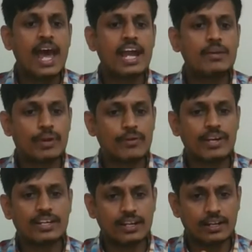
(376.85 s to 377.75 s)
and
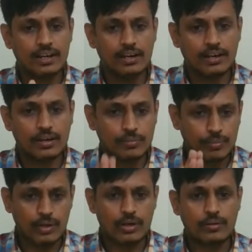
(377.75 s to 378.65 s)
private
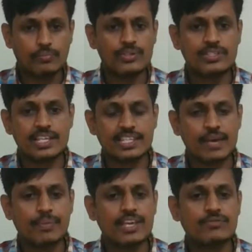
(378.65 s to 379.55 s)
or business
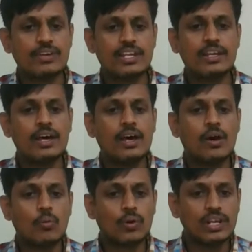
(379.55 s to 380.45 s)
APIs, wherein
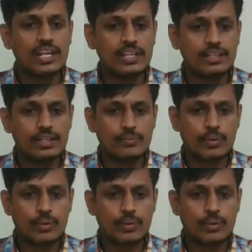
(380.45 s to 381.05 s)
only